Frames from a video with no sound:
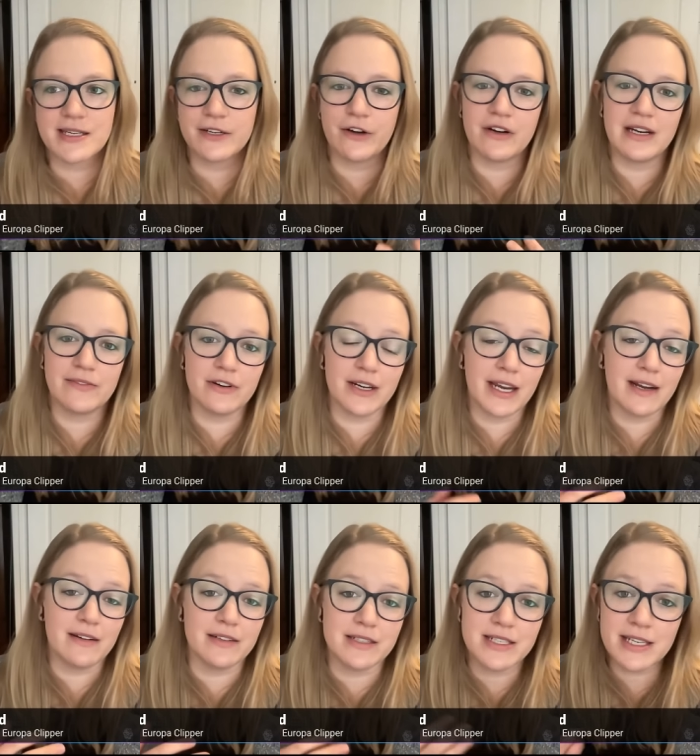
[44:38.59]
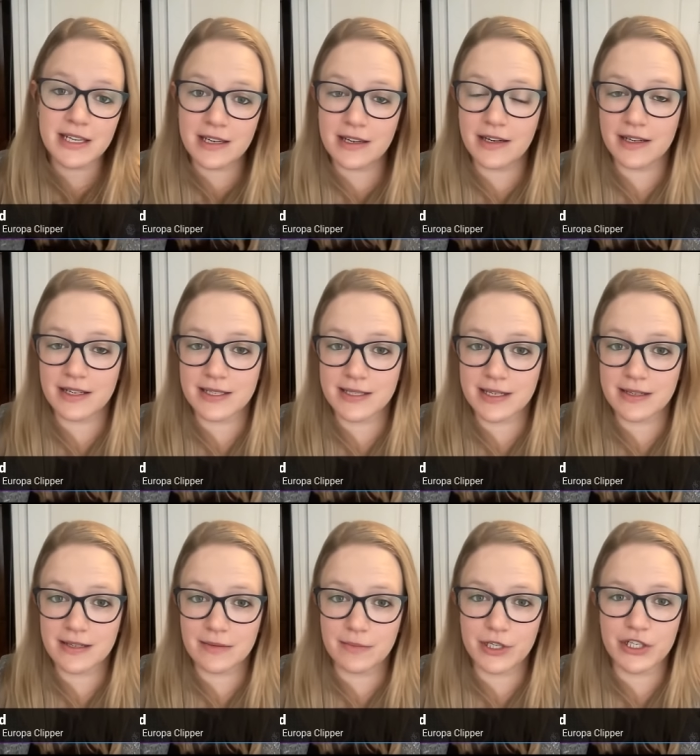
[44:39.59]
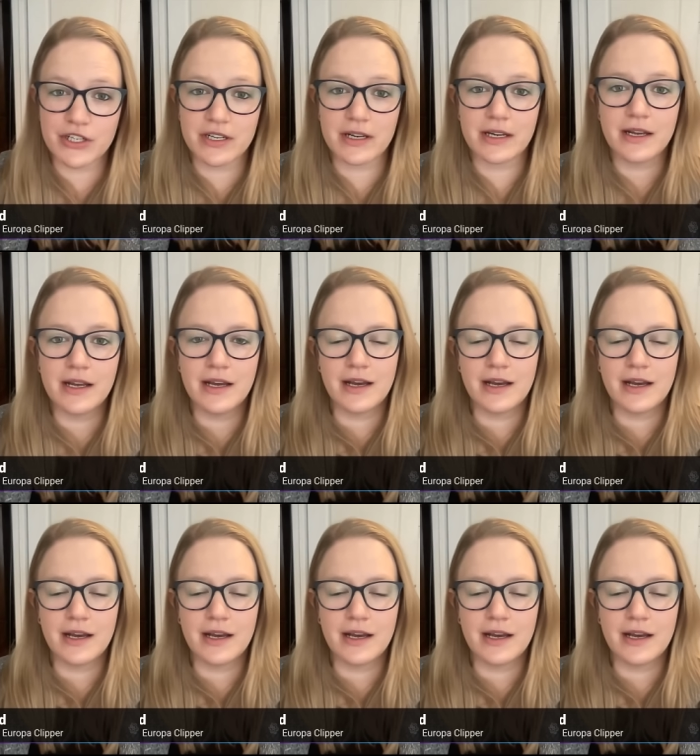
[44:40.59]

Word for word: and you're never guaranteed an extended mission,